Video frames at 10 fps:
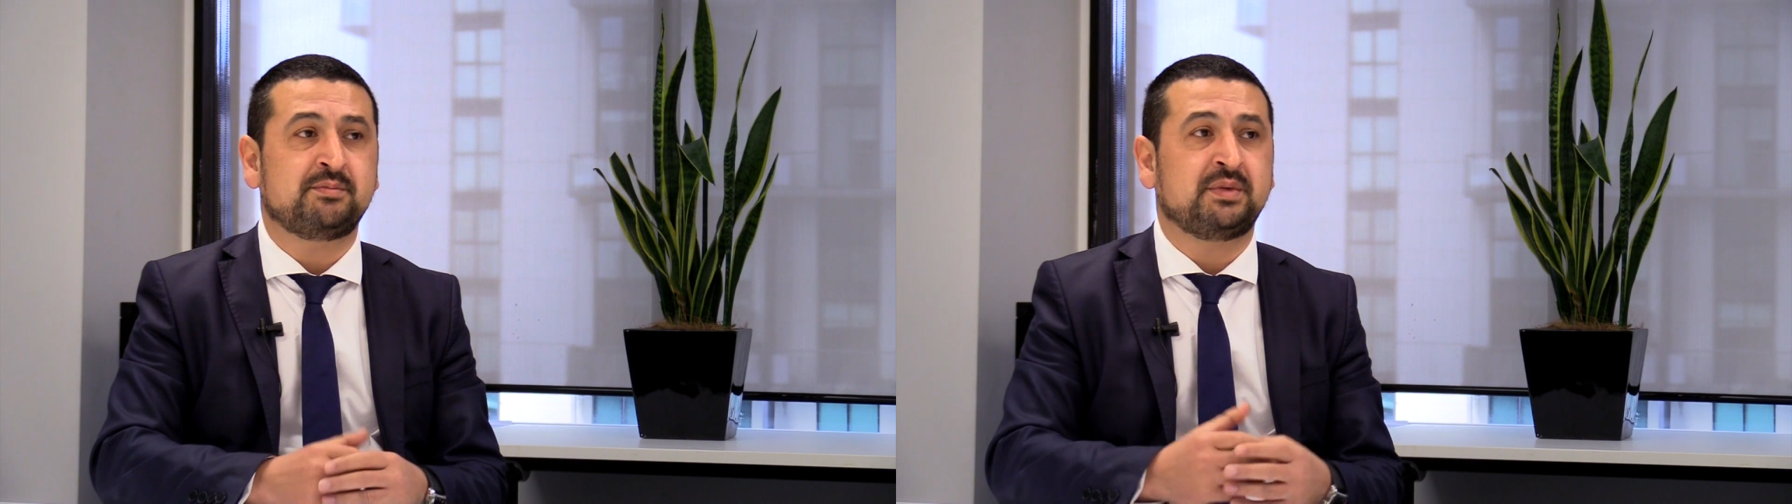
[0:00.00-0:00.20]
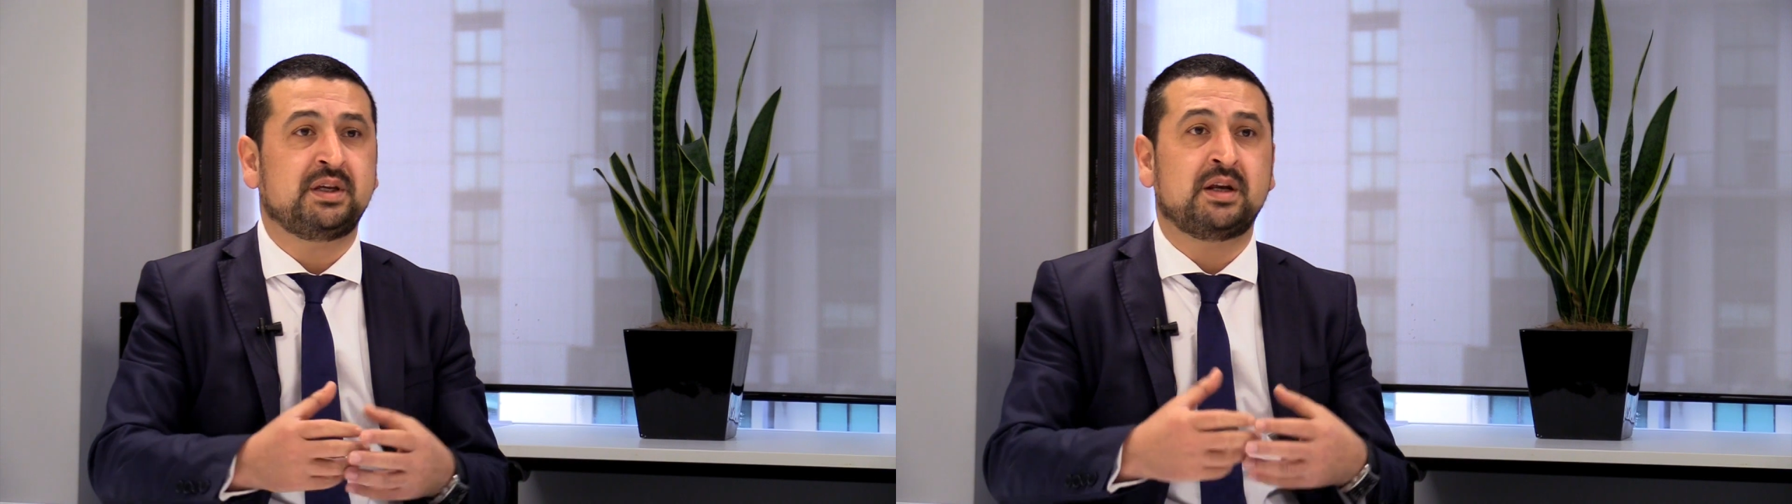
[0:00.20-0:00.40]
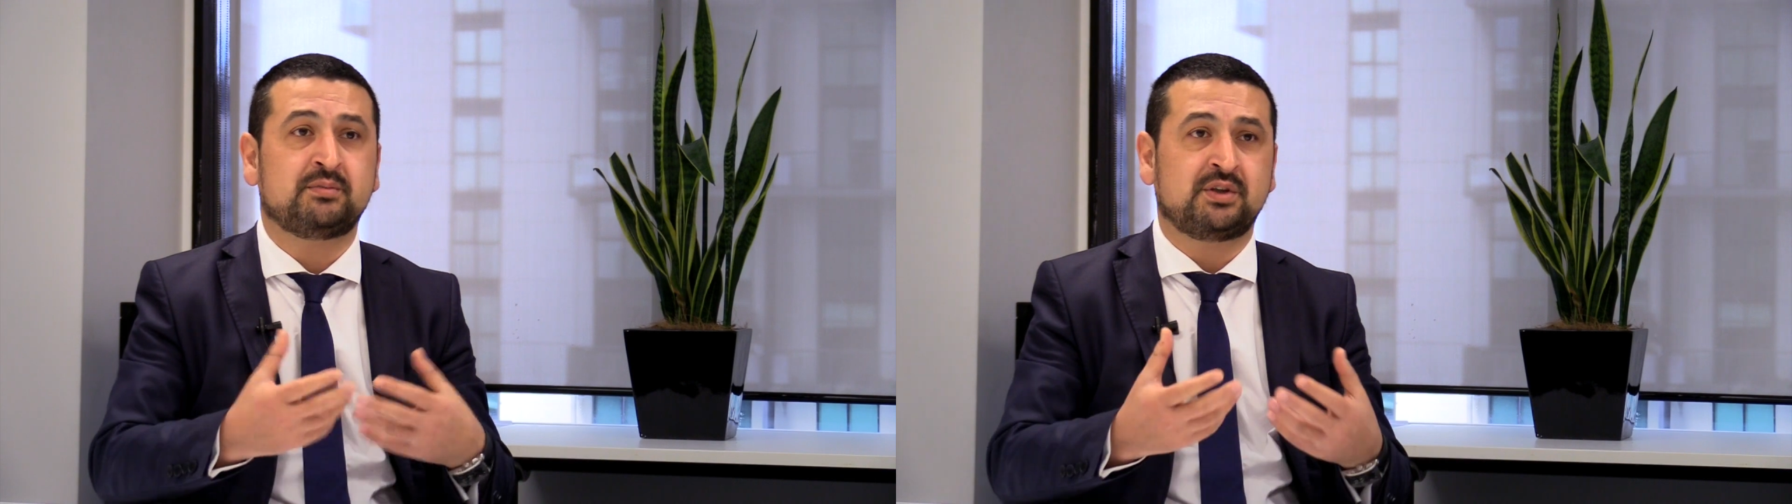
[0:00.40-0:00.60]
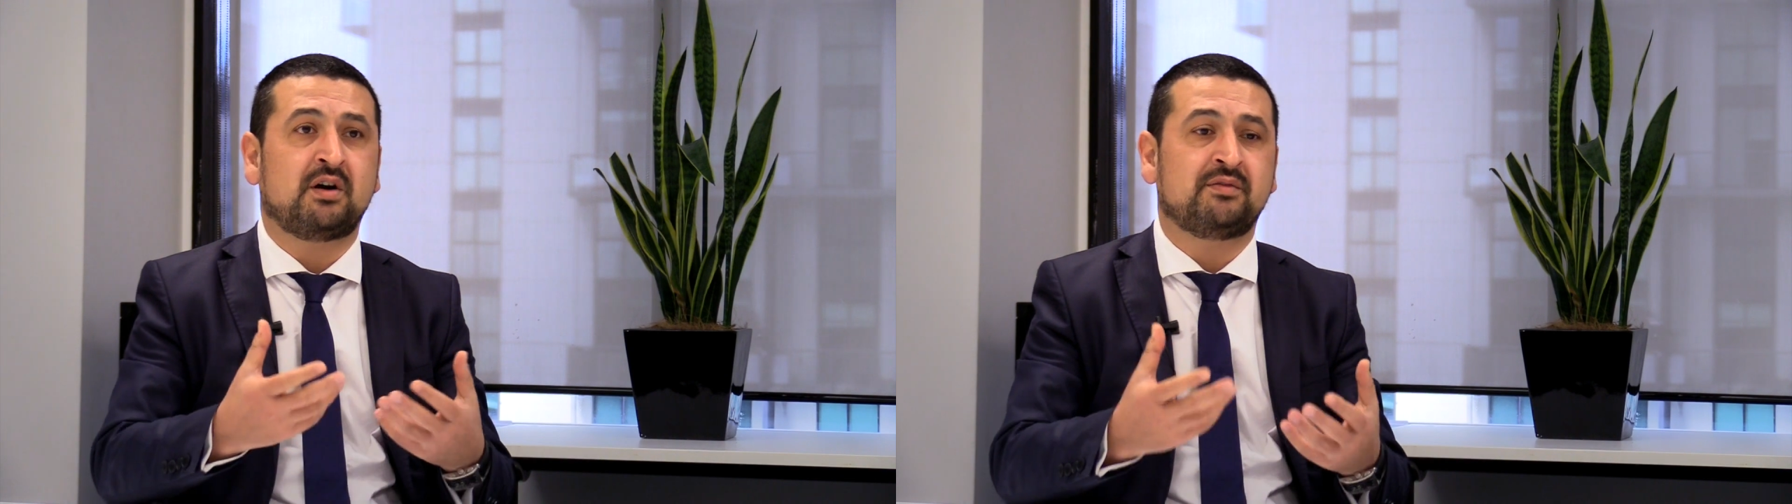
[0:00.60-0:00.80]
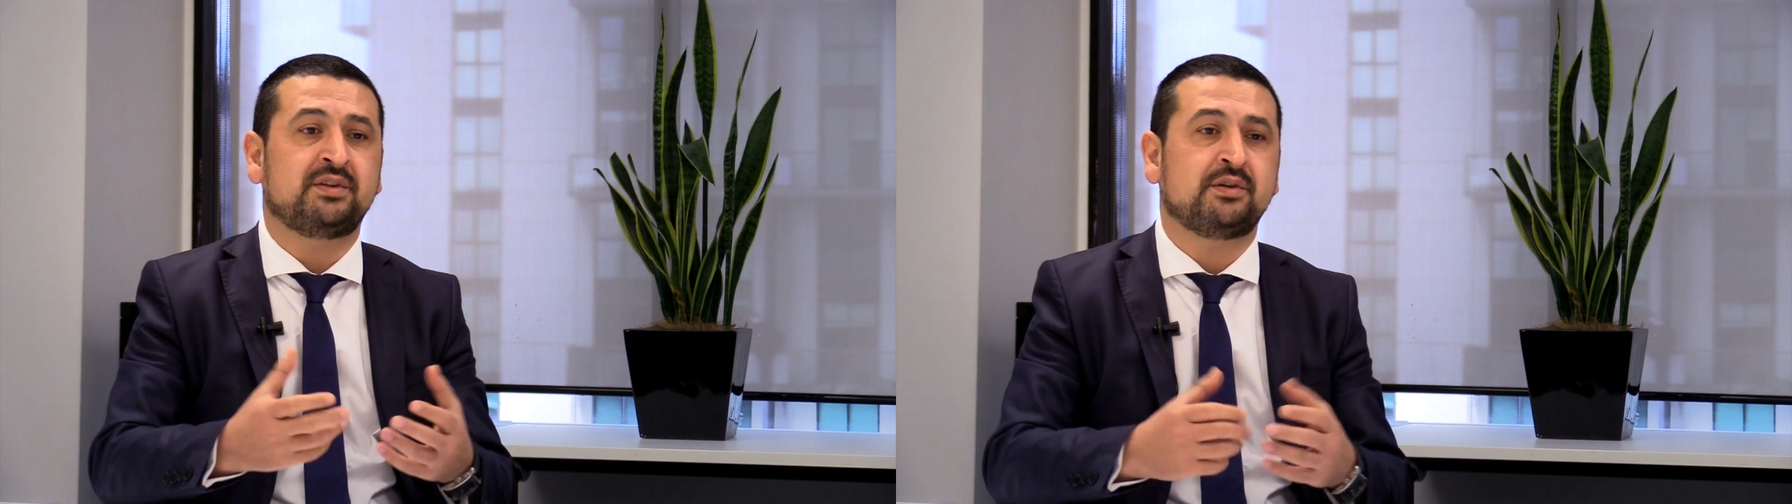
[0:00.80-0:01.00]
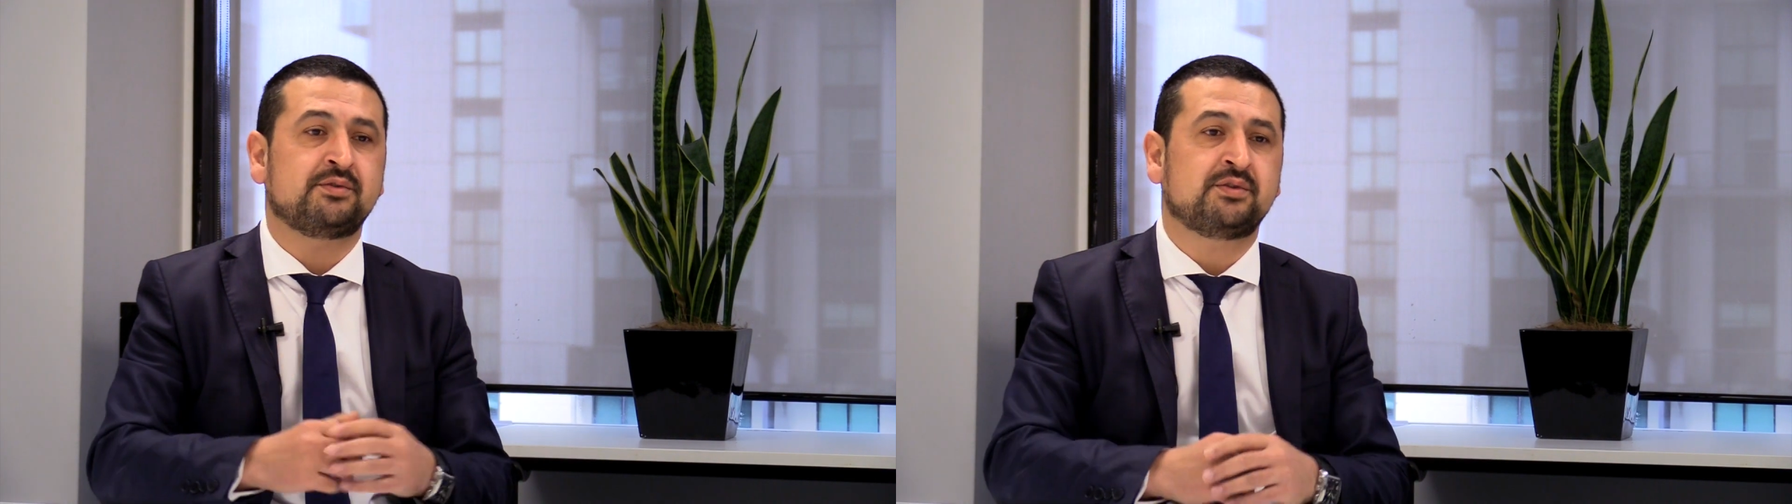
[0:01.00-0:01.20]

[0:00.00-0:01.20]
and being able to offer those